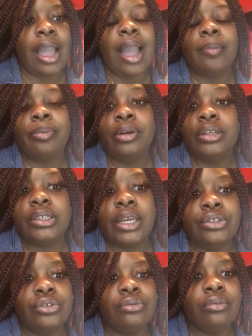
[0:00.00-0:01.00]
I
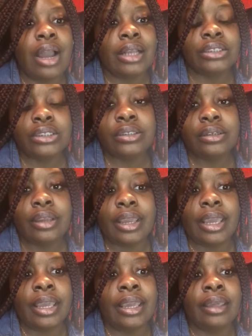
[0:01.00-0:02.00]
appreciate you watching,
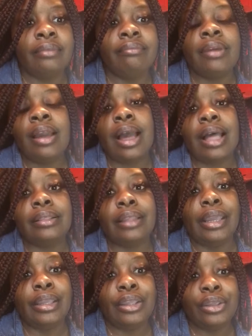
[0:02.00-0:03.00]
and I
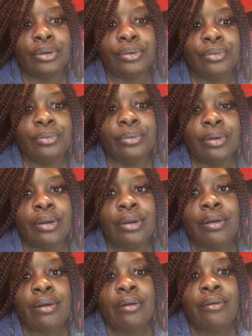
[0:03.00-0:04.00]
thank you
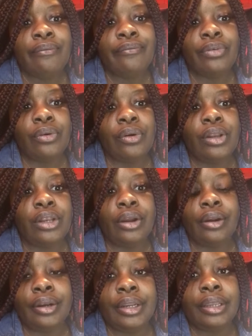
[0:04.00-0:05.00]
for
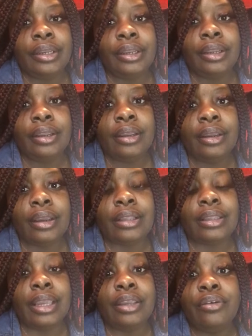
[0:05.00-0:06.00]
learning. I
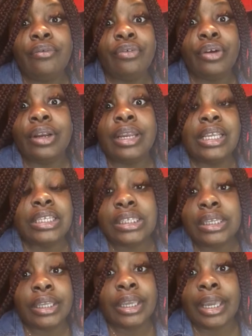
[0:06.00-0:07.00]
thank you for
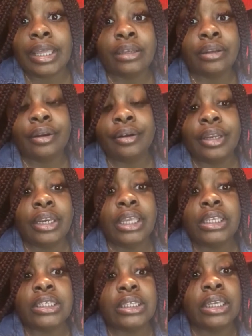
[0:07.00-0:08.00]
listening and learning
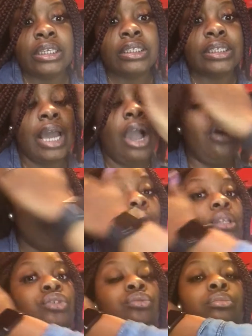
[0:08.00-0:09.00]
these things, and I hope
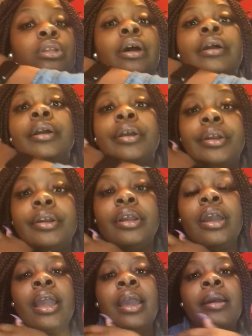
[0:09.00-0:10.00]
that you learn
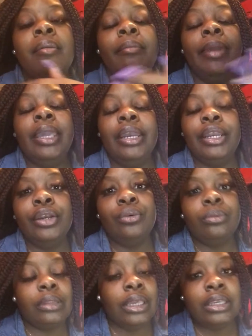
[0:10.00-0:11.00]
many
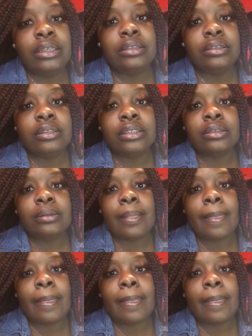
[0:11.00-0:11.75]
new things